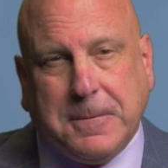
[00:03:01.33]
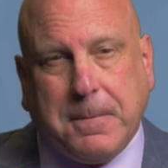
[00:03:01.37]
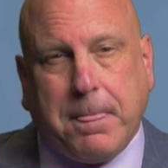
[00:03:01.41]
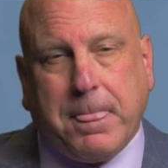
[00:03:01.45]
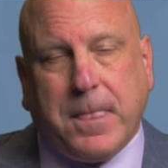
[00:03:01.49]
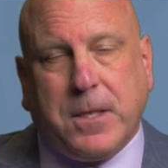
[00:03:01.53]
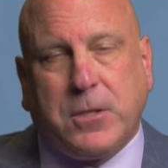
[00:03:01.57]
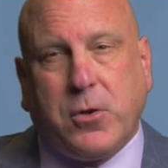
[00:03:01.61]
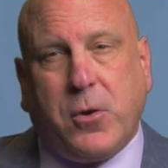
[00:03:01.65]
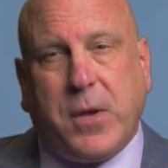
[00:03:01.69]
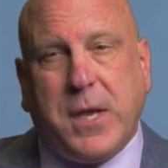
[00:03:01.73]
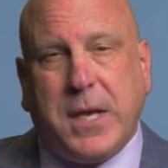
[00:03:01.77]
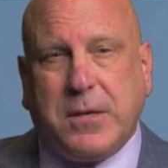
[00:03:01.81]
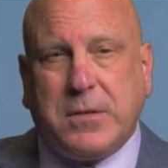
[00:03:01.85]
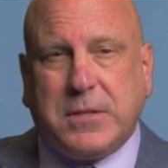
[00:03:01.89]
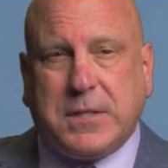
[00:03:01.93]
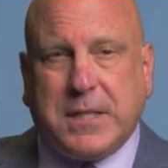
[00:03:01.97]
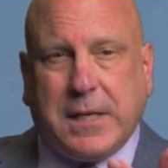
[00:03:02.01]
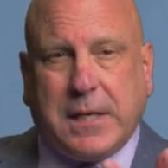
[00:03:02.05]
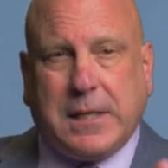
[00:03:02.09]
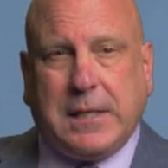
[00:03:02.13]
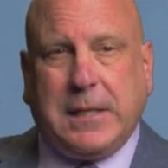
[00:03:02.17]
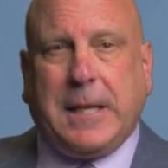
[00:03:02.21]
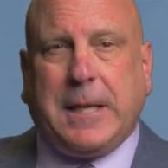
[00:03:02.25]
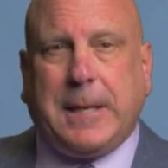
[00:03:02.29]
So here's
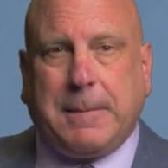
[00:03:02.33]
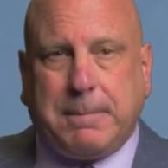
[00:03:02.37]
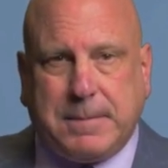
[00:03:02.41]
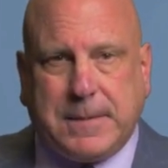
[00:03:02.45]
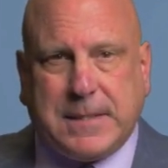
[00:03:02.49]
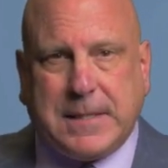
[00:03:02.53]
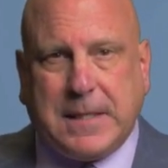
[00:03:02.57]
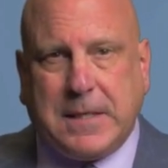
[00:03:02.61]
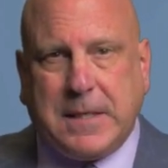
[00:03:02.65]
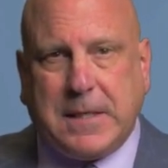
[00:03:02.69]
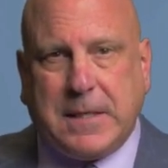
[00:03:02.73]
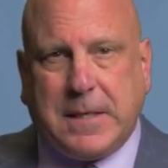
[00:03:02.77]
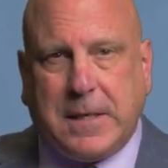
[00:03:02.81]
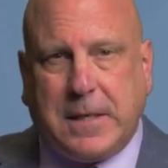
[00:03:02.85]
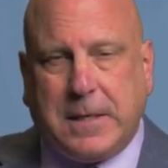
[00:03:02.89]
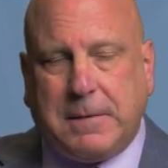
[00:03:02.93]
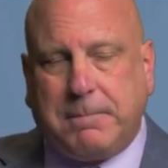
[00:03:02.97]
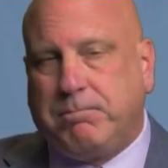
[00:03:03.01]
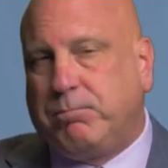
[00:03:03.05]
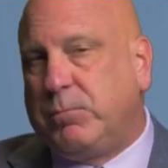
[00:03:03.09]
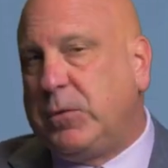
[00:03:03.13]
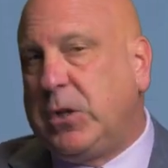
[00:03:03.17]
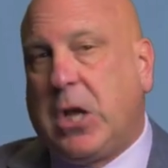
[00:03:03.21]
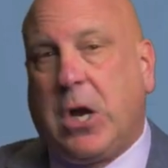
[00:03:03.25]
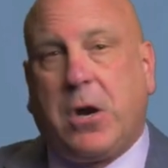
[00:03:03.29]
a glimpse into the
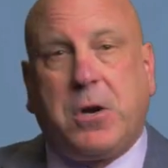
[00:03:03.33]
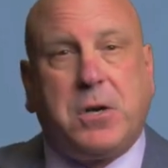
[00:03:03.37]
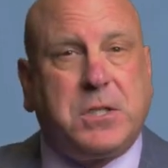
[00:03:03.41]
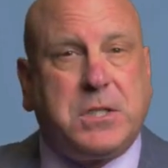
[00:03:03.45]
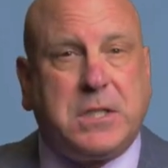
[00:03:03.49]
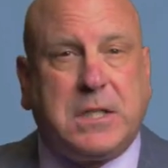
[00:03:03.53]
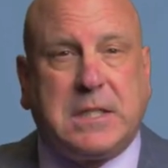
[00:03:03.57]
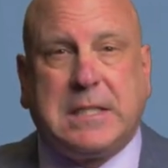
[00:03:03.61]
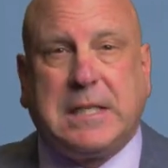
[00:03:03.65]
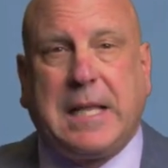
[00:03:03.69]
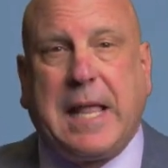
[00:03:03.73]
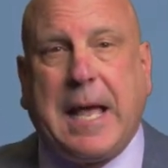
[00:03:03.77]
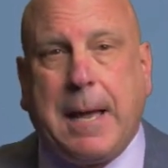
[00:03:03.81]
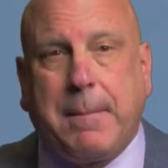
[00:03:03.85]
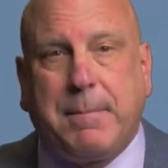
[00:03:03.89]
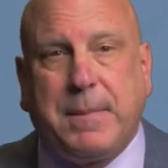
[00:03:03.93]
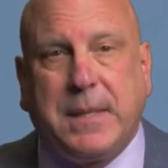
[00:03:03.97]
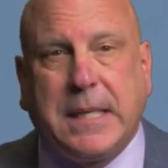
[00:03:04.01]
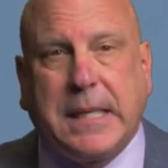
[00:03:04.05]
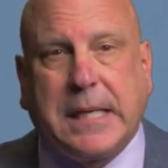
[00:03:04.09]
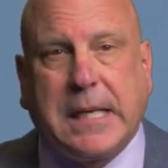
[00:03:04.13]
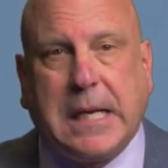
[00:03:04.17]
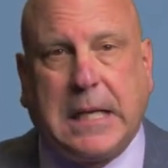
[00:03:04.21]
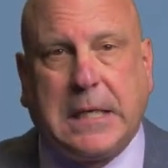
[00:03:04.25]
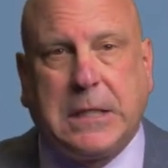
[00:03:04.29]
largest lab in
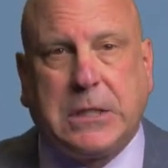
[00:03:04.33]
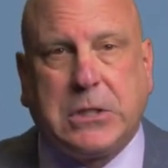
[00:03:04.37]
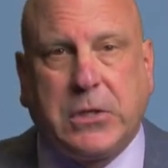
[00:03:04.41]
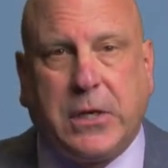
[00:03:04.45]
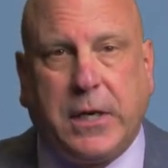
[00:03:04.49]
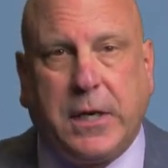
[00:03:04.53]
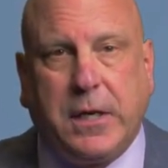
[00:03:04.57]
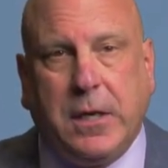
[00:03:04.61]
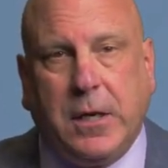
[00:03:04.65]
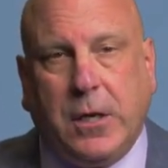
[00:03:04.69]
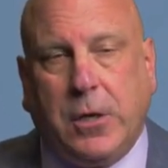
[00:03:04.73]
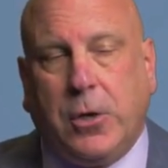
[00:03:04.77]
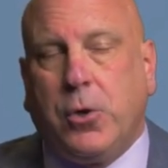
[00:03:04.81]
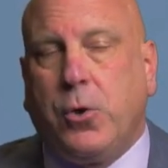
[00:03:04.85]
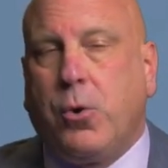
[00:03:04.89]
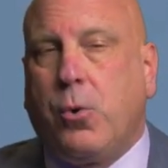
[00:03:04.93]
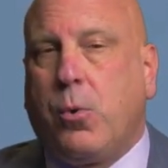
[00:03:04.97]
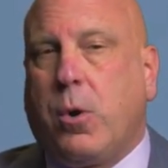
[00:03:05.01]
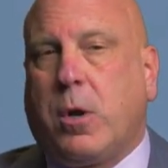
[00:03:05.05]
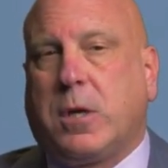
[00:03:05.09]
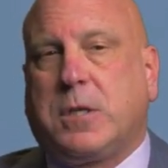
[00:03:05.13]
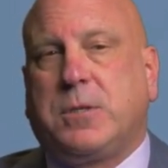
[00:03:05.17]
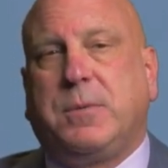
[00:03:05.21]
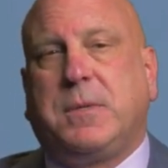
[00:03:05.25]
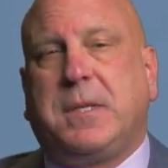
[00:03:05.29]
the country who
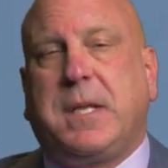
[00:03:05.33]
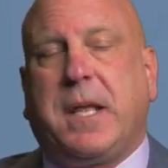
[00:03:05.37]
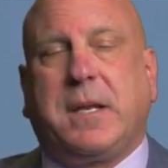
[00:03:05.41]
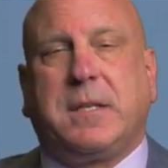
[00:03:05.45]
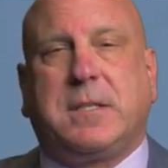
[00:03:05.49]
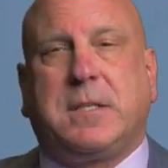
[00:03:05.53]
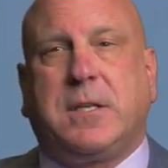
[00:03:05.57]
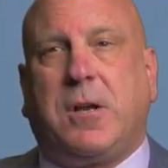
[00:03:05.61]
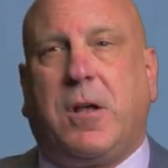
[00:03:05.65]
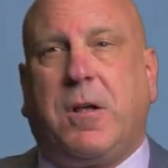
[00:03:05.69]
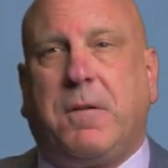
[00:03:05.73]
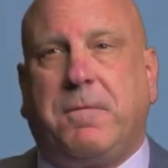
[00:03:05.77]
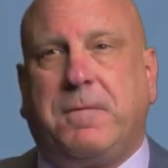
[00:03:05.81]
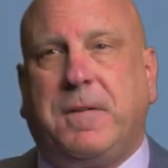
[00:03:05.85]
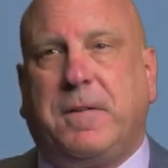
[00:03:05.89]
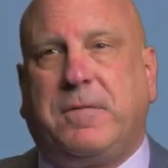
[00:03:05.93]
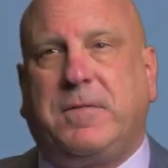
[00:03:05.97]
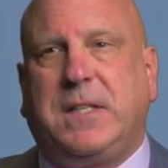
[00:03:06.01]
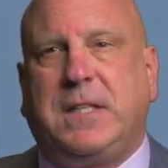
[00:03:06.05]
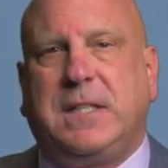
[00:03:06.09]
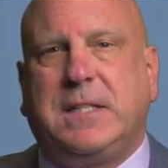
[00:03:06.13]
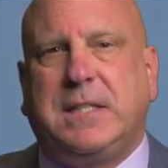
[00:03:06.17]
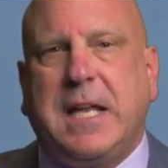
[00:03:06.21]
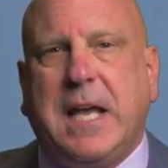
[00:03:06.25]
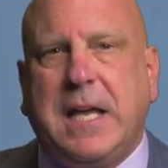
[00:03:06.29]
works with dentists in all
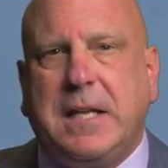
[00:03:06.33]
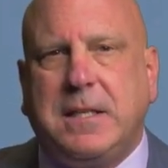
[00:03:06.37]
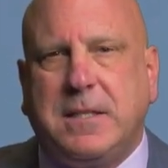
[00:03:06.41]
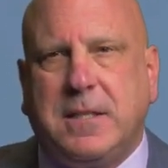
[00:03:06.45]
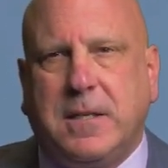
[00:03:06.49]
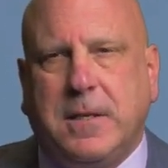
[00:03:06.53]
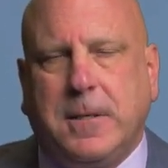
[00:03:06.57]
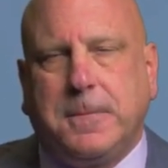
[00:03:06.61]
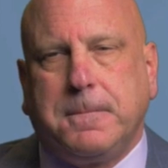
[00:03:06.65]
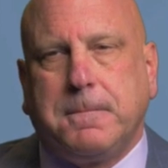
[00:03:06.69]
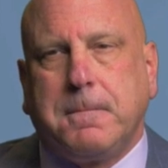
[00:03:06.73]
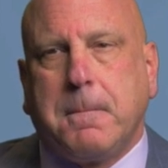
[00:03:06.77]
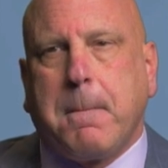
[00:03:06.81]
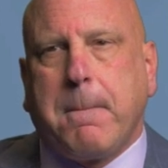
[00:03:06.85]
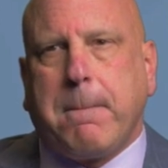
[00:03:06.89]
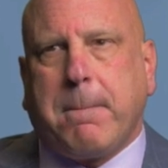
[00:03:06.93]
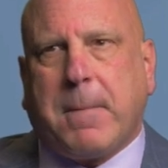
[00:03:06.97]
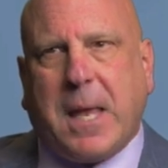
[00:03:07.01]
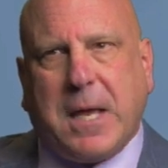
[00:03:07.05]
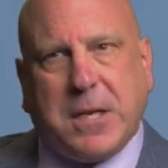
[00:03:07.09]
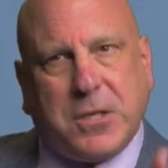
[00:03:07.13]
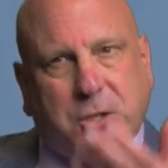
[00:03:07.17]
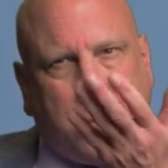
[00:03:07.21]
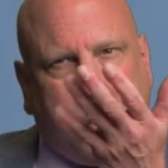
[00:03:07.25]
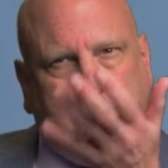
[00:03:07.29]
50 states.
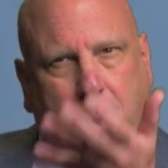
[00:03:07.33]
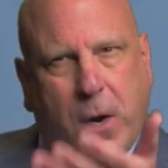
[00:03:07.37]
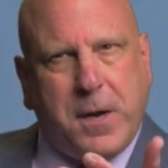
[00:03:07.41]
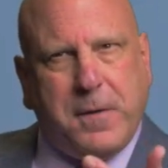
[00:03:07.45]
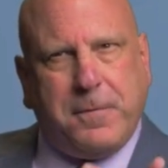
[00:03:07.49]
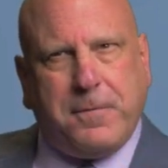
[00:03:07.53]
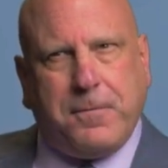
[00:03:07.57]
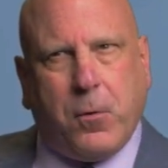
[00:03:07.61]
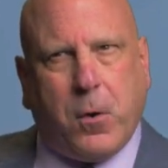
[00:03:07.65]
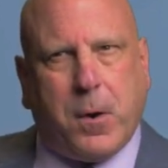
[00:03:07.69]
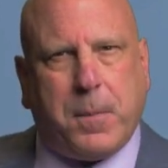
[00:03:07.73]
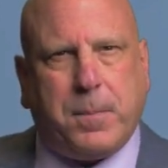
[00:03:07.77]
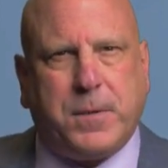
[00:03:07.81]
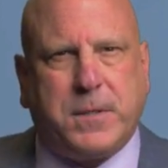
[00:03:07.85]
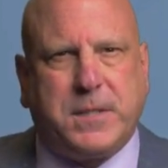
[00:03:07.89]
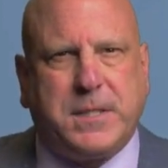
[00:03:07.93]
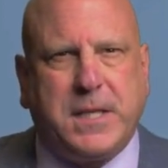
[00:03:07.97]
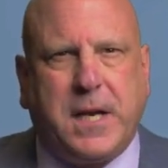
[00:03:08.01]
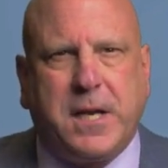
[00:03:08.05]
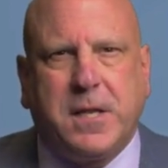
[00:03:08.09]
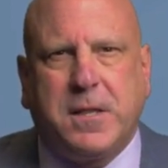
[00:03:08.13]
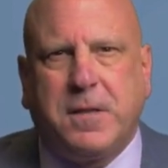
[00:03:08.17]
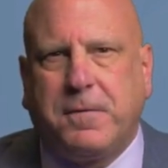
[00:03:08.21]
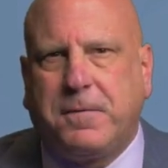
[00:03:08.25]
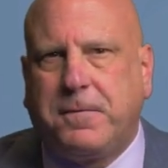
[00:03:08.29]
And
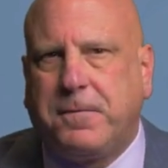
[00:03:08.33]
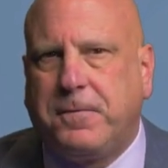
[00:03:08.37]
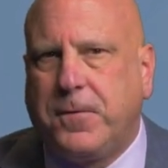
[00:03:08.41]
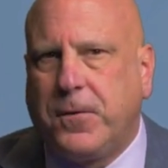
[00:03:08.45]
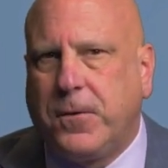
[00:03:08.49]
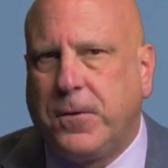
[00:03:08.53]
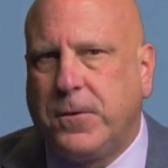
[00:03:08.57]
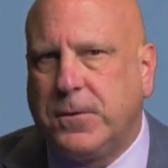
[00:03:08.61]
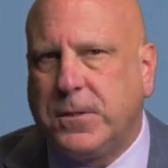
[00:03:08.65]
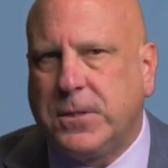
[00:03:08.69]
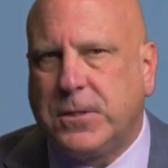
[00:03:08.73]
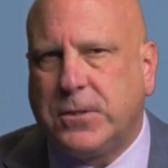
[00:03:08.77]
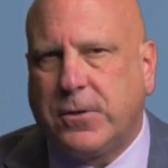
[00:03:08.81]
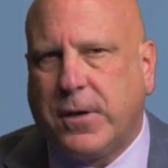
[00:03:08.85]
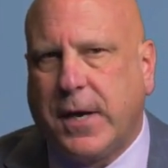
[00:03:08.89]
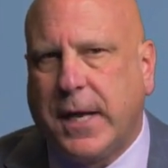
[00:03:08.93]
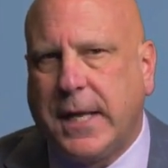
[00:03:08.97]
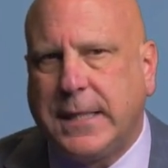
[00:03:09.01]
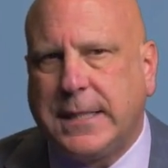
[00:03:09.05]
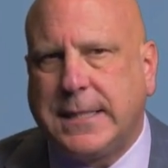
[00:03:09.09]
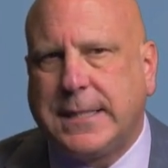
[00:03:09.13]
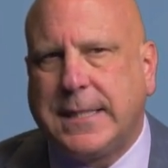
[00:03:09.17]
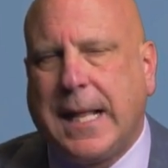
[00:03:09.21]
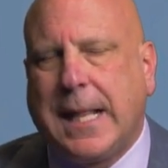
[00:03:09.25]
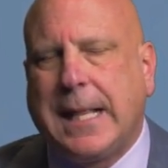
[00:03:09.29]
24% of the full
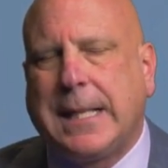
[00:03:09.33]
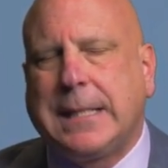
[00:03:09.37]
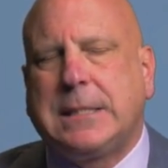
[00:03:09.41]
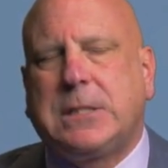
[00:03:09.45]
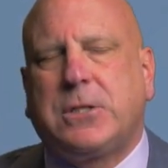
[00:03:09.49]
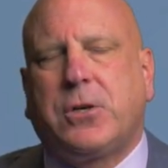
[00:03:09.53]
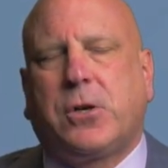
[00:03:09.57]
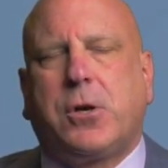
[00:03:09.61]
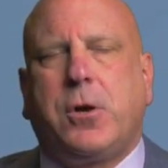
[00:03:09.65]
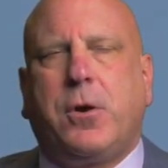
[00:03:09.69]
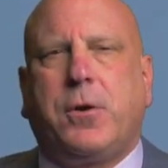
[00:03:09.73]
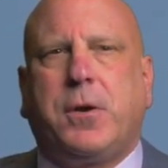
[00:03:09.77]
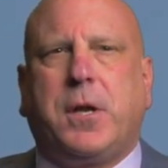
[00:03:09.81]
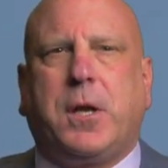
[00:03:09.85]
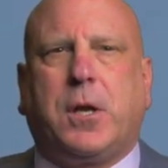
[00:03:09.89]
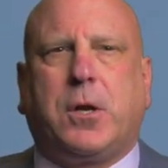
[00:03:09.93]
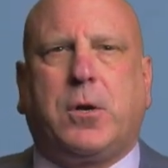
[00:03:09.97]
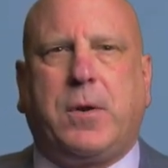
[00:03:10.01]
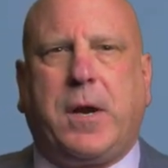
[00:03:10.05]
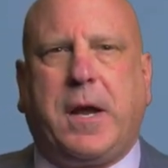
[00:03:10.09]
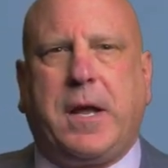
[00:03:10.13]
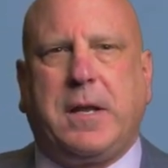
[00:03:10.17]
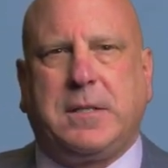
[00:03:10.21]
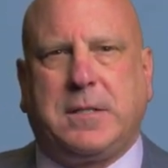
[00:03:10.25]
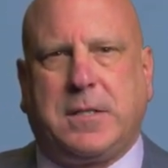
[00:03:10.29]
strength solid zirconia
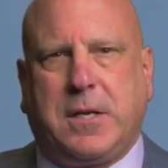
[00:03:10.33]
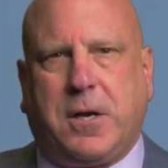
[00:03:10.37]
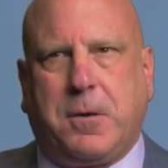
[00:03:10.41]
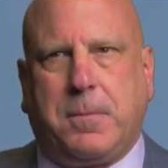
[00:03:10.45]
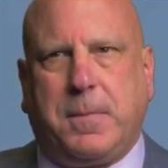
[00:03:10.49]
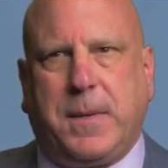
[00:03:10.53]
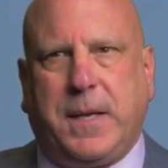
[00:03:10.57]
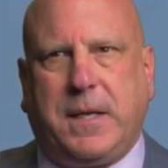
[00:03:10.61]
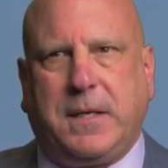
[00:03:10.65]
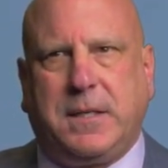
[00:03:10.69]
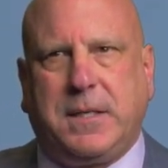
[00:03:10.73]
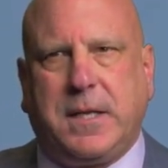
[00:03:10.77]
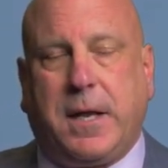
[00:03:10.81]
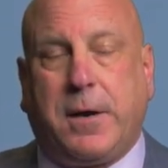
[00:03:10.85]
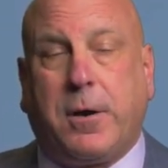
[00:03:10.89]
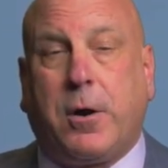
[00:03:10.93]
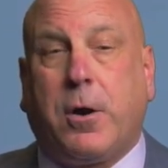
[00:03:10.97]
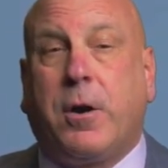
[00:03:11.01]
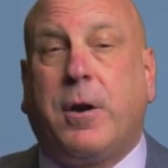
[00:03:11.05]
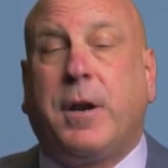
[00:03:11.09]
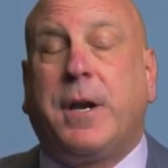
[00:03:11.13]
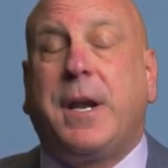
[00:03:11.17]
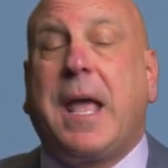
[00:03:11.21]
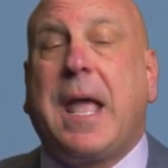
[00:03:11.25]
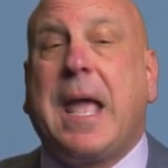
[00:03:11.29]
crowns that are being done
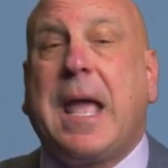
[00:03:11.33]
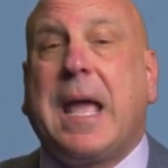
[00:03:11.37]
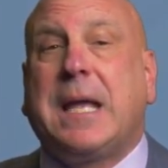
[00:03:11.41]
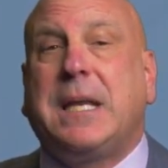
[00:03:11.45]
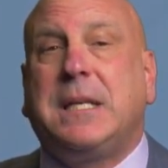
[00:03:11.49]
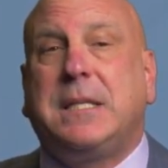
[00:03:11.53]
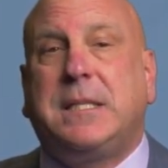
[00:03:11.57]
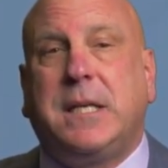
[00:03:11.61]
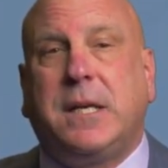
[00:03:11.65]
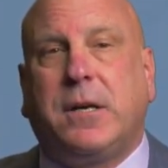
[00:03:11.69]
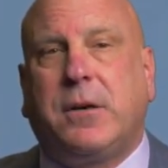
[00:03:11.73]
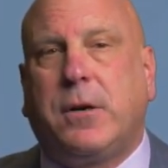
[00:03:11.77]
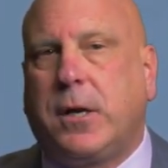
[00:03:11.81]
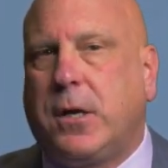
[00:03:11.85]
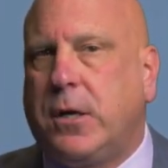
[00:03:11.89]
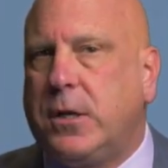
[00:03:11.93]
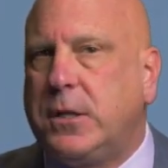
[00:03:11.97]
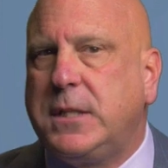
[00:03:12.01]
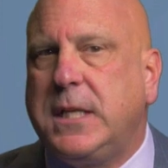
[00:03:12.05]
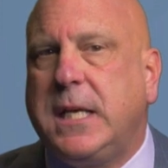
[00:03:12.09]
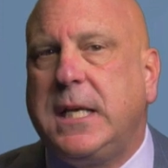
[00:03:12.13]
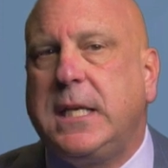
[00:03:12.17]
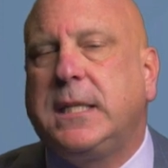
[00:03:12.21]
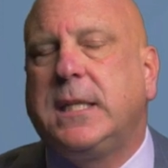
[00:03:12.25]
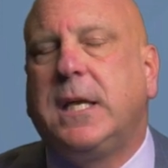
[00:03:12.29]
are on anterior
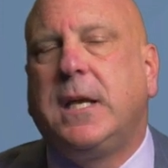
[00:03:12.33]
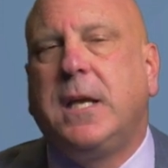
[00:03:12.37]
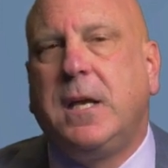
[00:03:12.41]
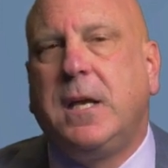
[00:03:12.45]
teeth.